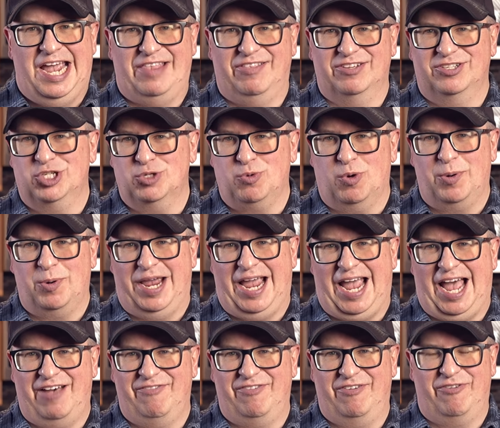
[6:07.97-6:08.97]
And this is where we
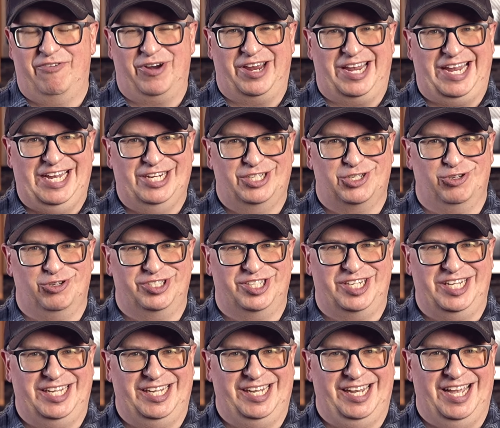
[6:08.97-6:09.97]
have a very
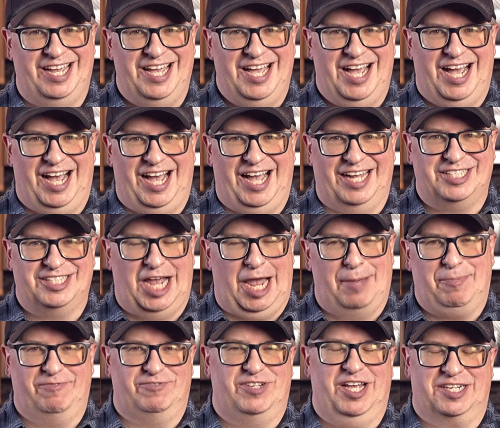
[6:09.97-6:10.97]
interesting
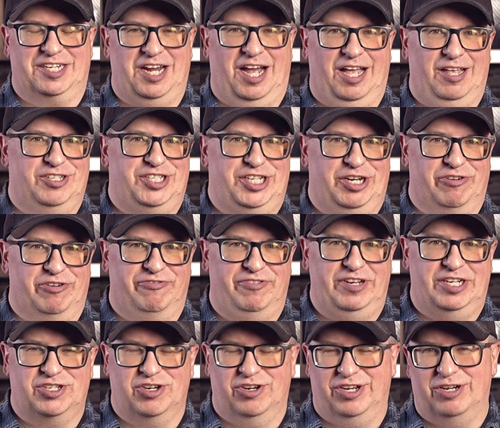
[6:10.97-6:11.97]
type of technology or
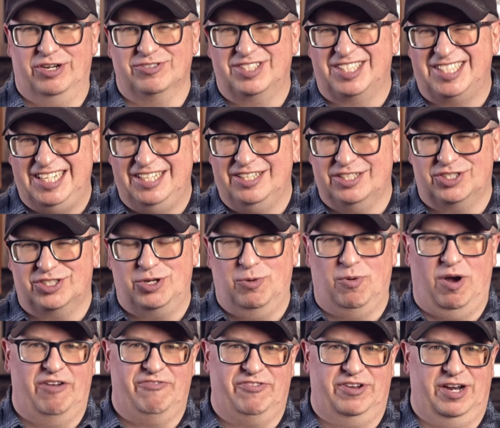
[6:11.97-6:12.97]
feature. You don't see this
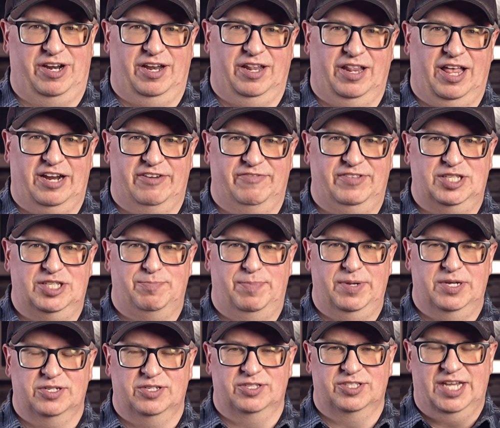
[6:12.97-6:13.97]
too often in a lot of these
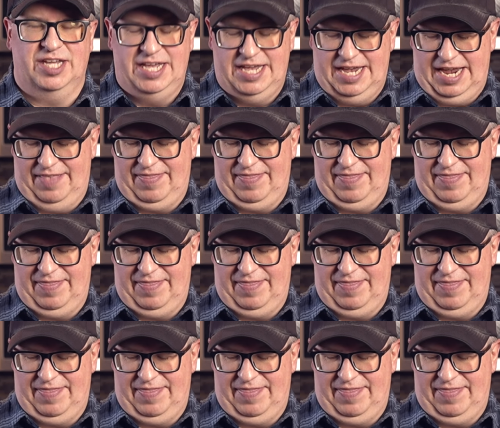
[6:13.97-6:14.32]
builds.